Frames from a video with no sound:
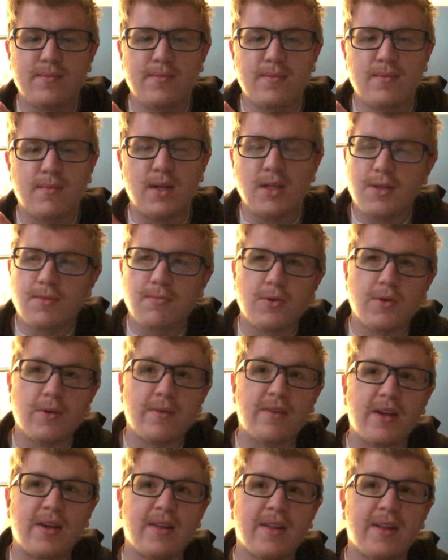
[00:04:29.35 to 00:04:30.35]
much more
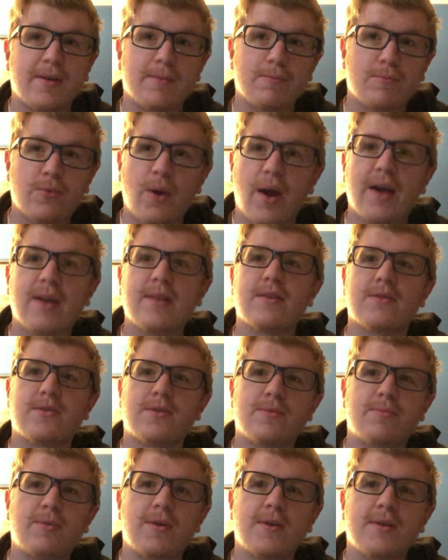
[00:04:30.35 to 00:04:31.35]
of a like
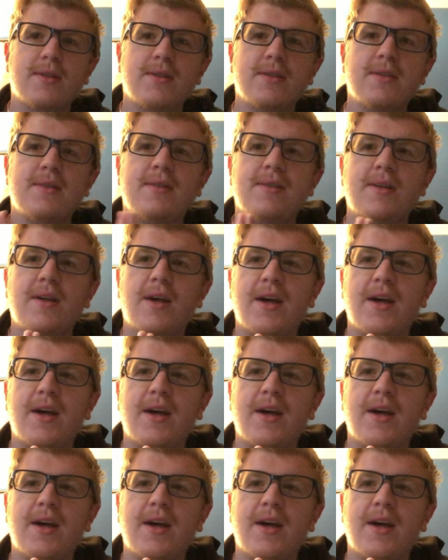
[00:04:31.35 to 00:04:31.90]
practical person.